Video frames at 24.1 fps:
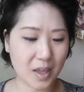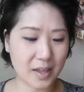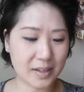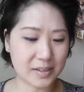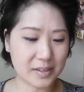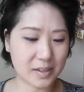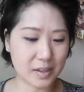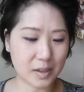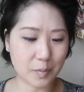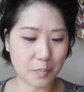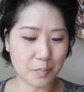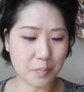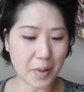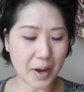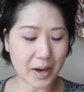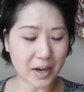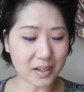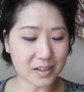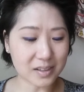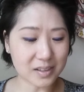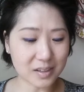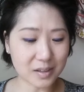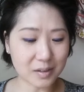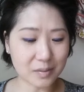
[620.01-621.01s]
it's the
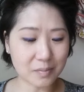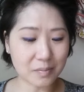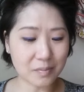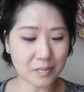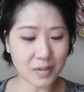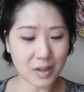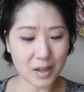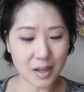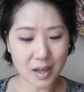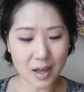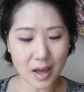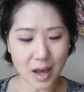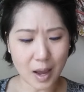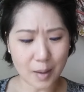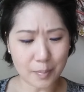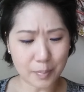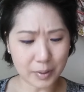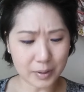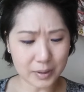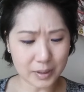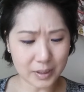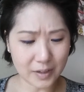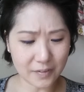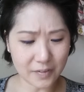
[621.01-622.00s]
Buxom, I
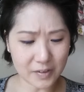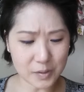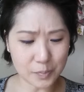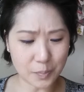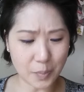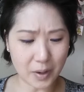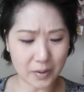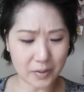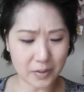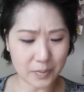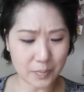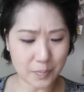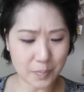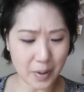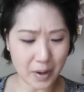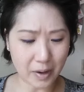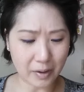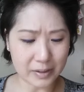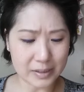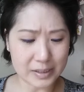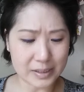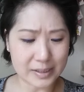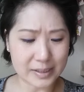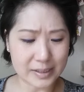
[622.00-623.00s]
believe it's by the
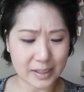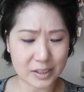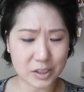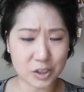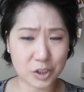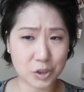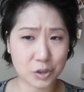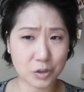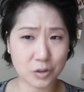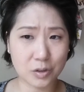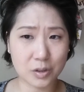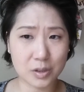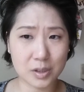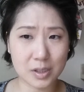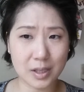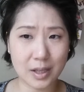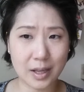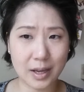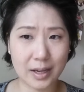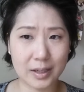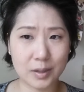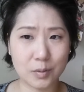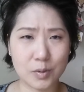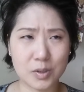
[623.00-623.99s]
Bare Essentials
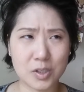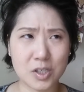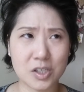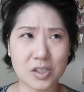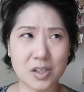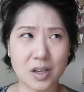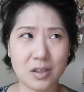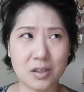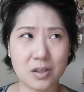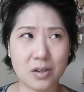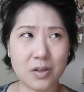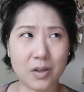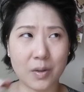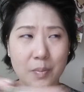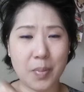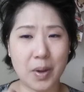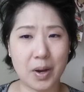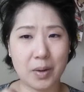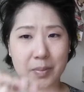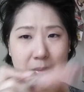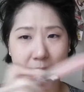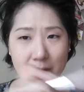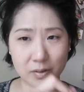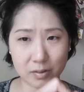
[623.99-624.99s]
line, which is under the
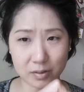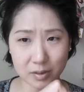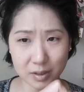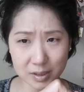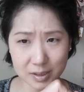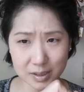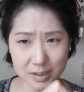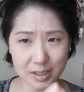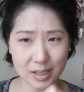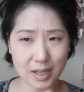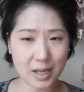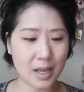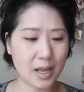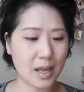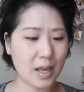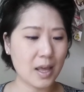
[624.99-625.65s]
Bare Minerals.